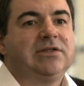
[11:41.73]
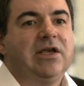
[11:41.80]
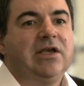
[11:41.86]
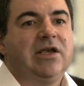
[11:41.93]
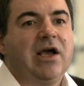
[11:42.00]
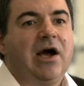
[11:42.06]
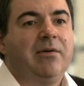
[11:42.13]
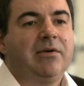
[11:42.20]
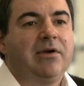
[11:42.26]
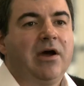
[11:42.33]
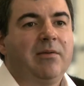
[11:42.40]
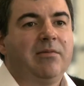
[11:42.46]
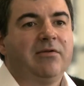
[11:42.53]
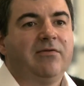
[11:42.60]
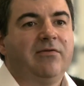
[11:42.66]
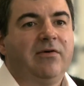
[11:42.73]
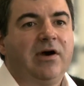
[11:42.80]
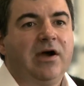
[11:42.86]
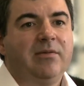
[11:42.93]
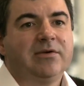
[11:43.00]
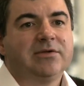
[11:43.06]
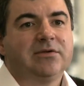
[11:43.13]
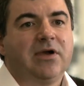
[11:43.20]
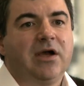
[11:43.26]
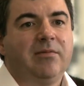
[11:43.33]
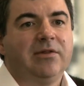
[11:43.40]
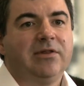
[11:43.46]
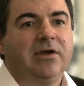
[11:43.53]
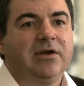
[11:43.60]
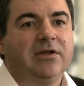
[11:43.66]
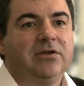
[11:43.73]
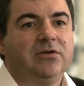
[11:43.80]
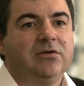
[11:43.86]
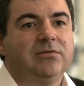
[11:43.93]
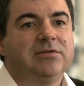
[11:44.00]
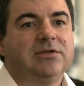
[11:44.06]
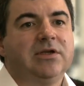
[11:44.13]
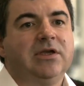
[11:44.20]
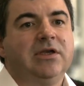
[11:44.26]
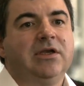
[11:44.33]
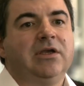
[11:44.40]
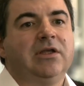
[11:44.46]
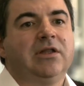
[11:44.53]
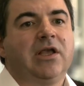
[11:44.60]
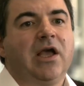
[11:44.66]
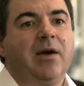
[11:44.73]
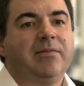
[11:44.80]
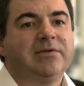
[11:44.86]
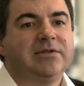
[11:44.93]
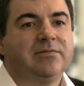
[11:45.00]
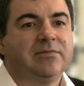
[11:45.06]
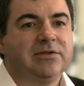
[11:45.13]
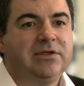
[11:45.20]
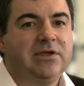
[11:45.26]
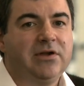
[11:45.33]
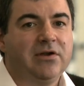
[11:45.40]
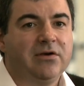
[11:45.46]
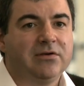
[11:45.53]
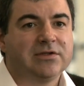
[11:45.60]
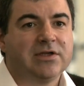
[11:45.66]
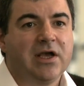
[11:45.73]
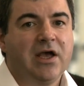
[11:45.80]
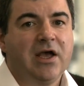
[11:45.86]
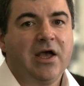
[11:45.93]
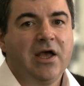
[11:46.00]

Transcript: say, carbon fibers or carbon nanotubes in composite materials.